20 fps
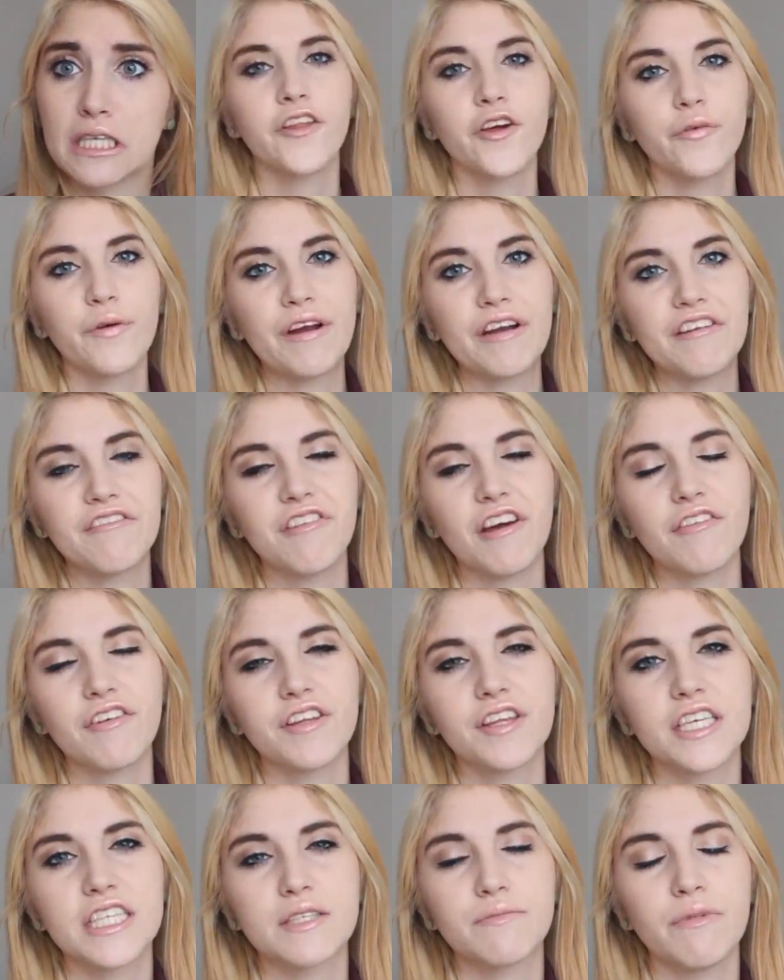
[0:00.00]
Another random
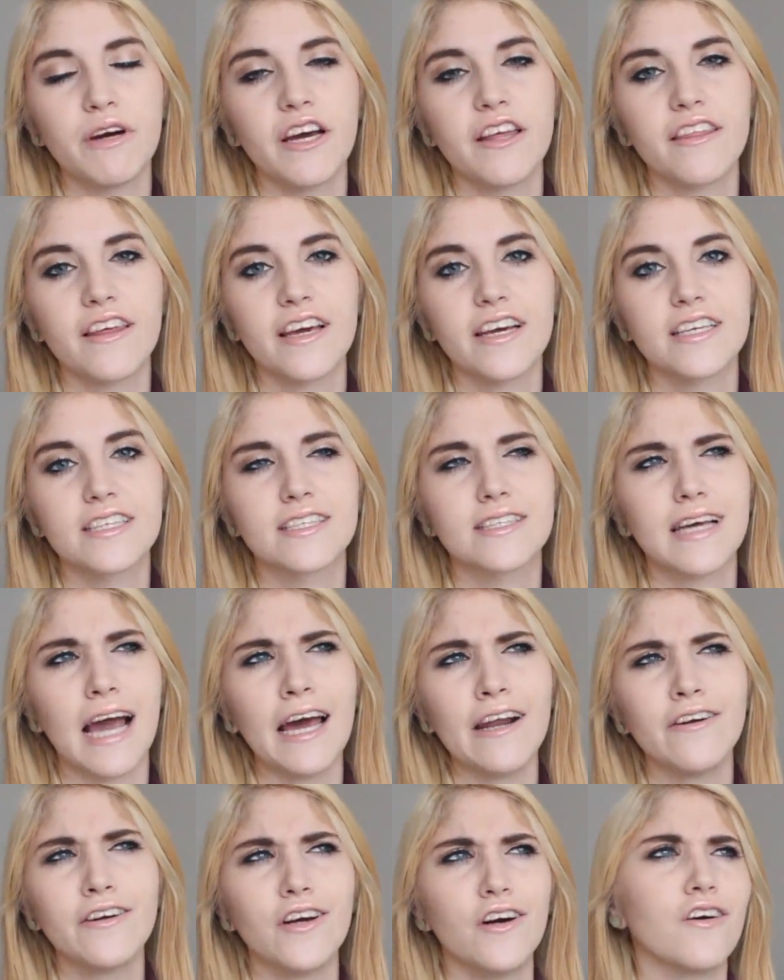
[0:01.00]
favorite this month is,
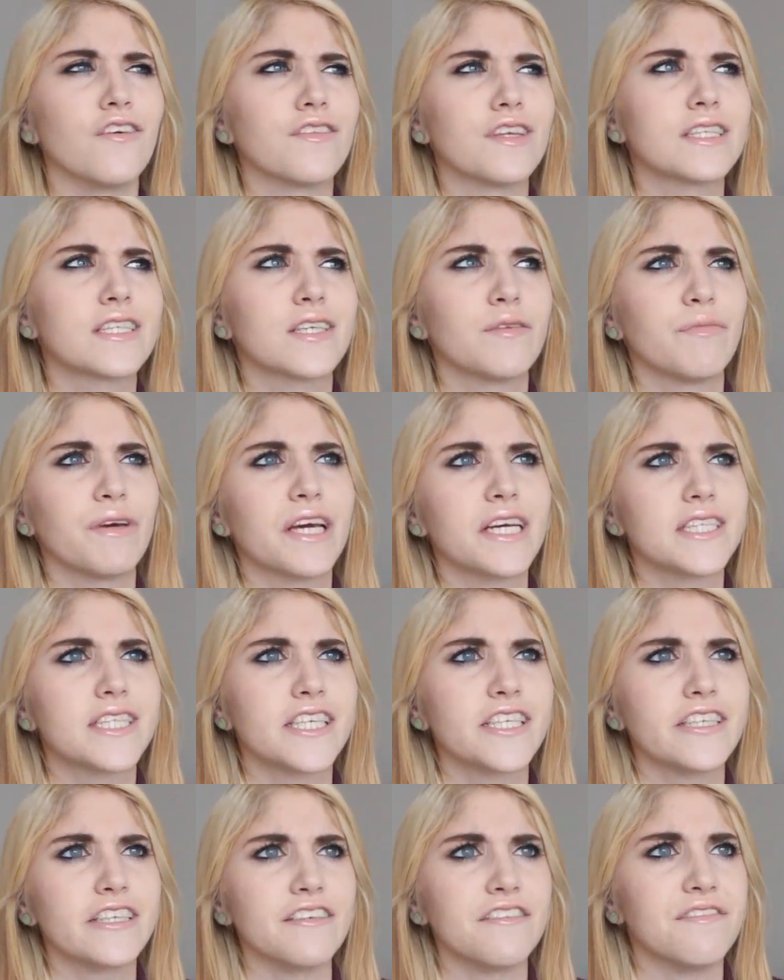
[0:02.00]
I don't know if this can be
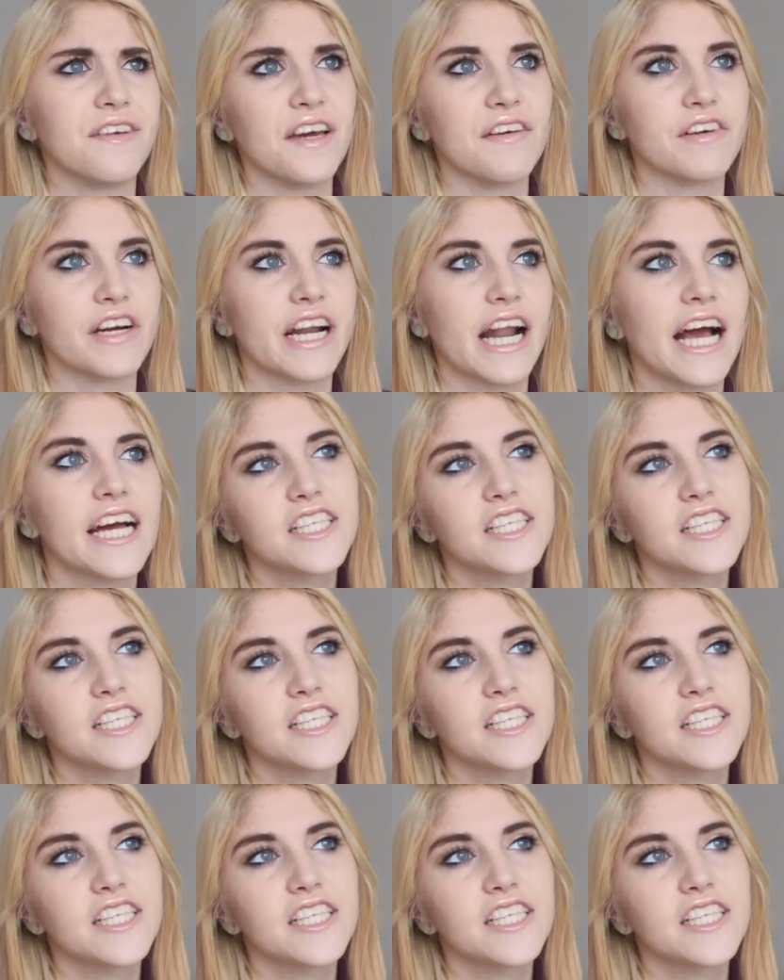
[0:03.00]
considered a favorite,